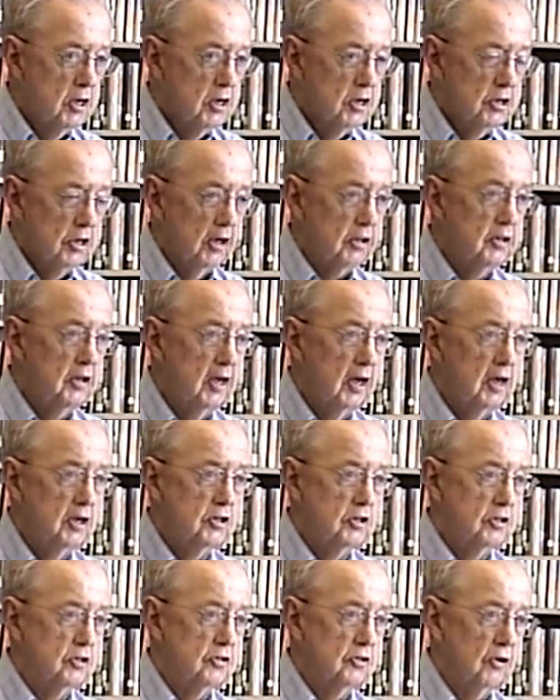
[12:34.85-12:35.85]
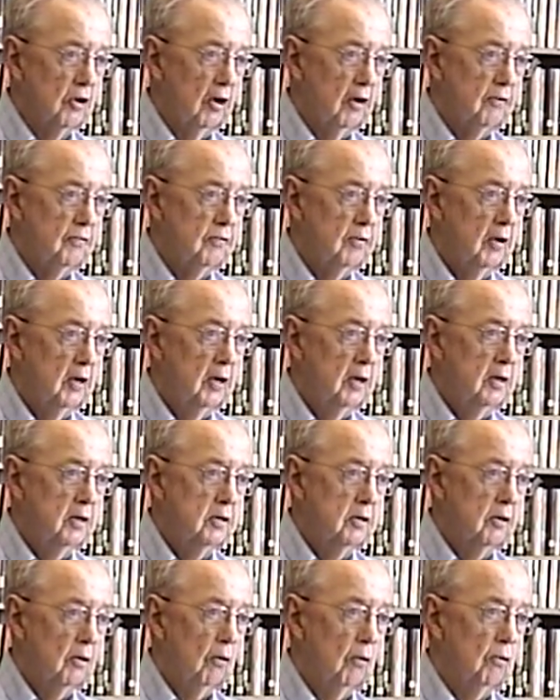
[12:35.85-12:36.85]
shut the engines off
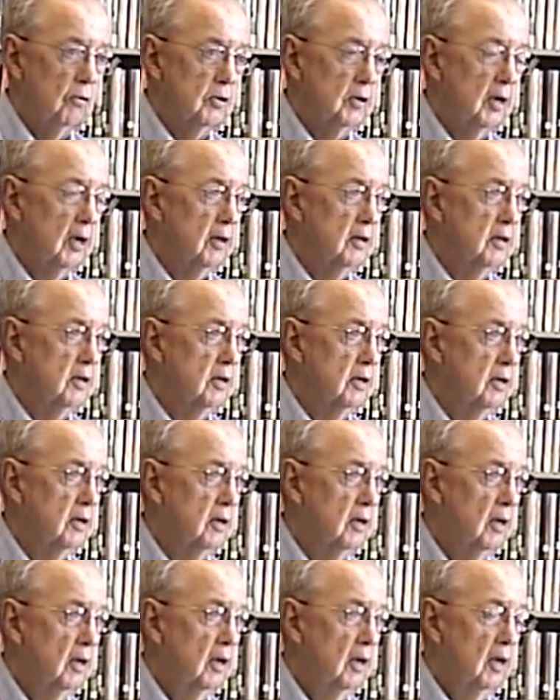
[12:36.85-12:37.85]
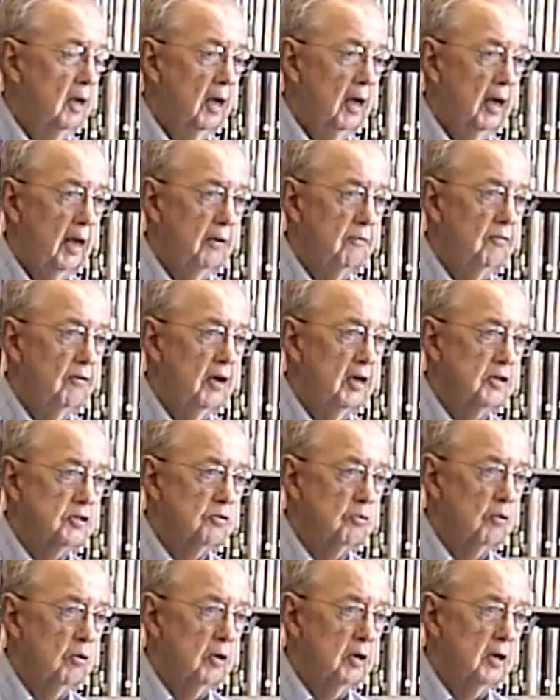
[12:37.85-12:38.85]
to hold down the
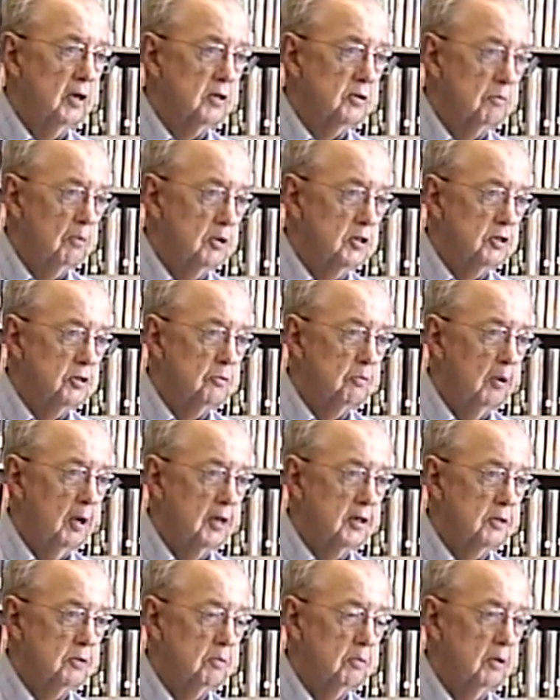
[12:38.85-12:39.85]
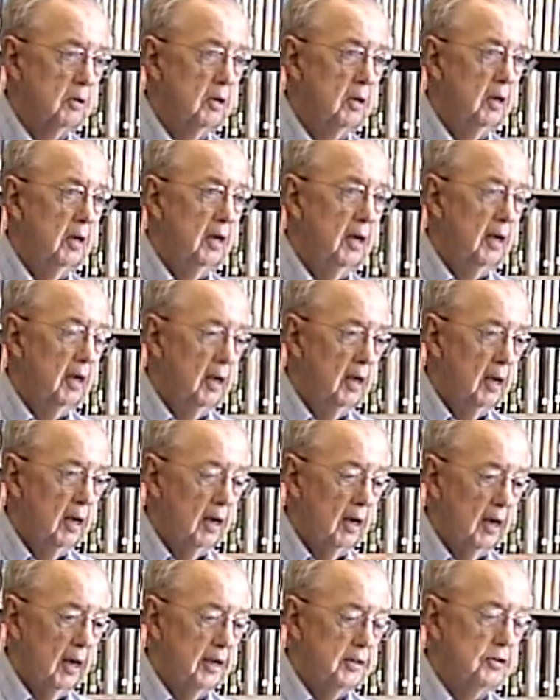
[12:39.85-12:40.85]
advance warning as much as possible,
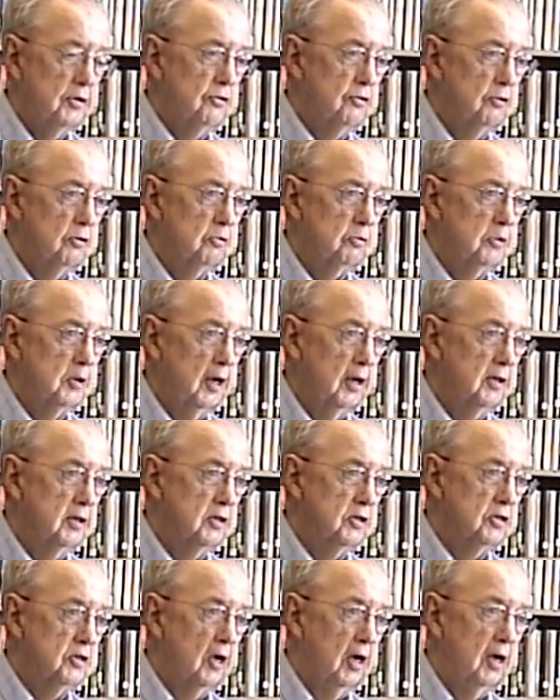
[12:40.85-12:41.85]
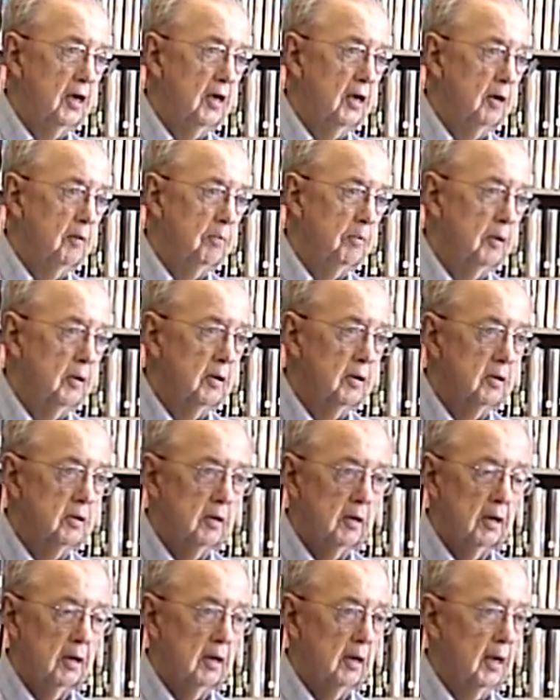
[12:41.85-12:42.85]
let the troops out and start it up and
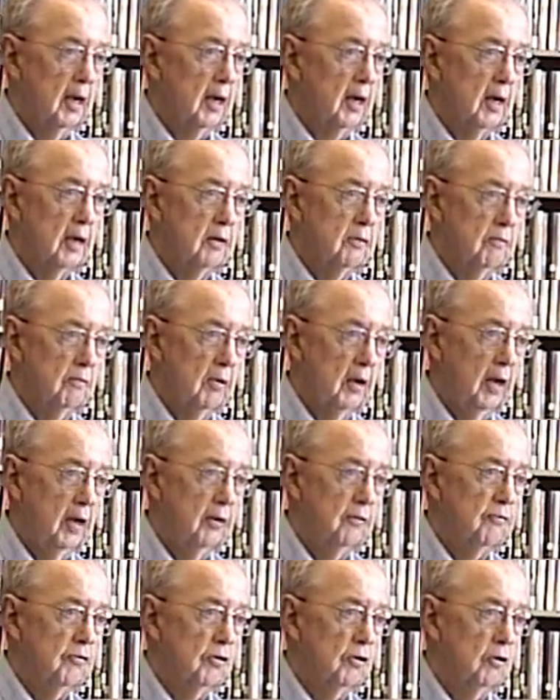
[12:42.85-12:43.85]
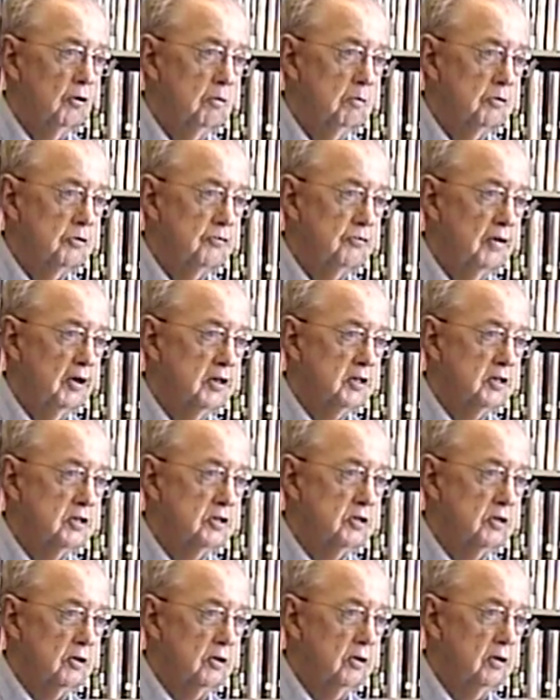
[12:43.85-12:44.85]
get up, head for home as fast
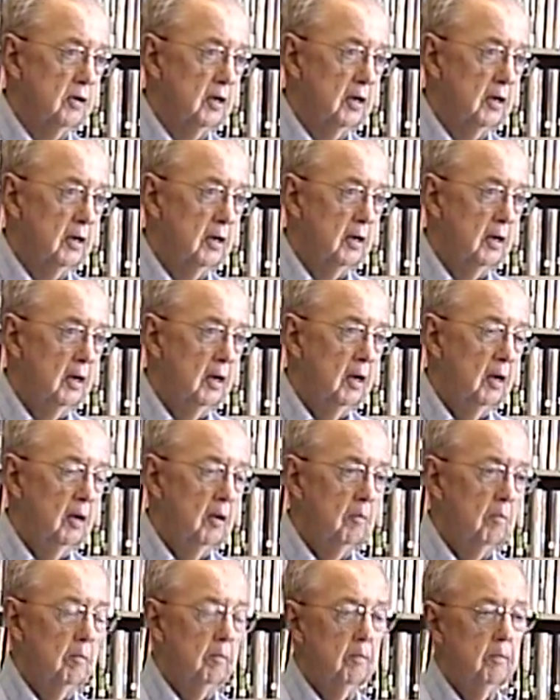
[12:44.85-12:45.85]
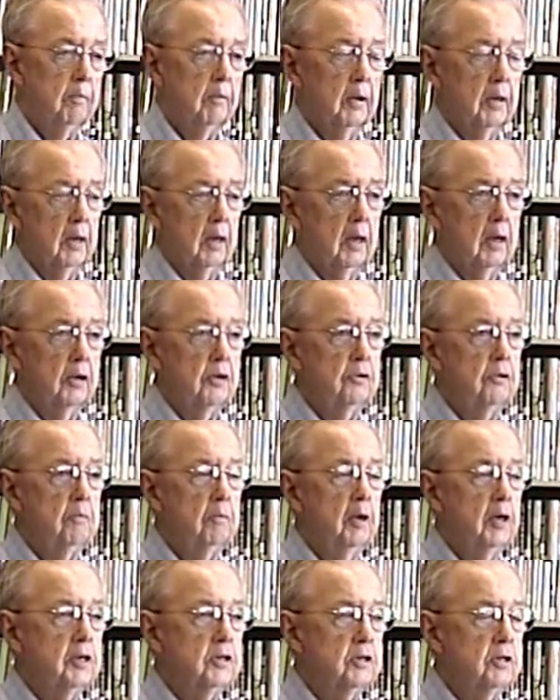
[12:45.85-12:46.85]
as you could. But can you
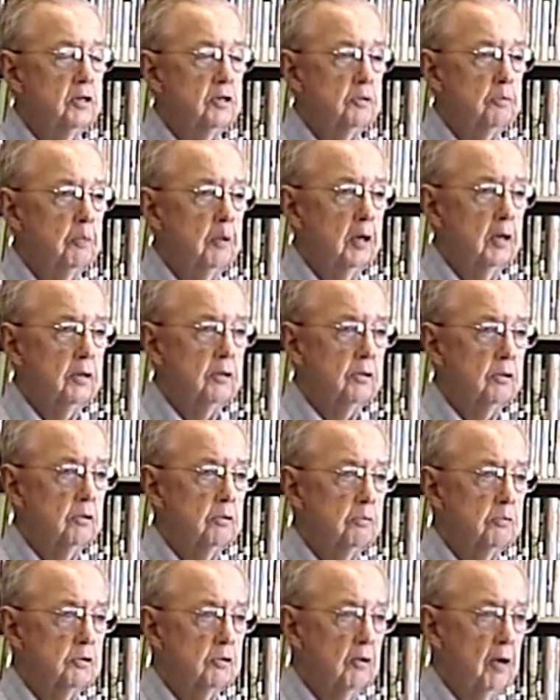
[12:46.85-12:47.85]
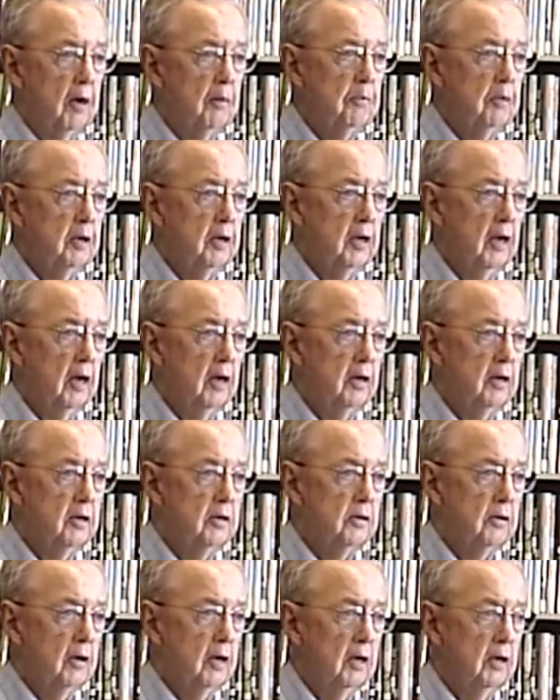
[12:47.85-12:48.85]
imagine these paratroops dropping down
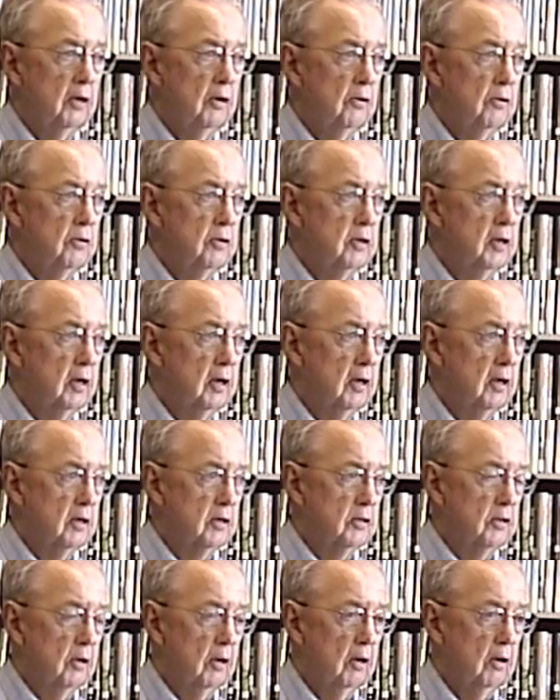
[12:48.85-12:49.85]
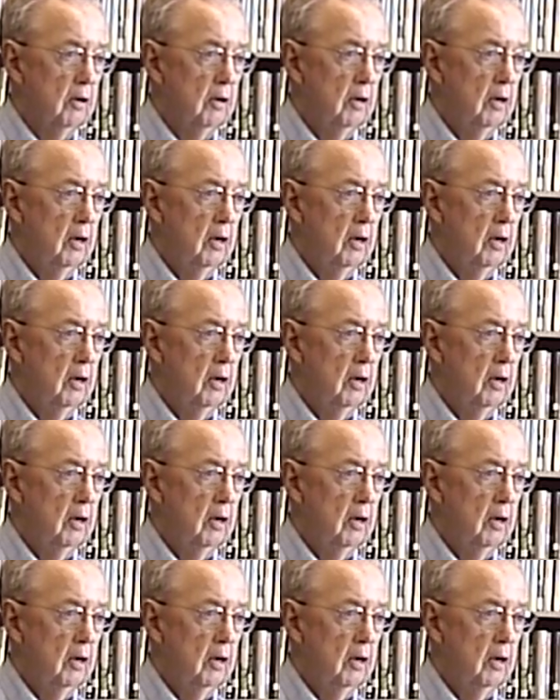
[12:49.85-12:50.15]
into unknown territory?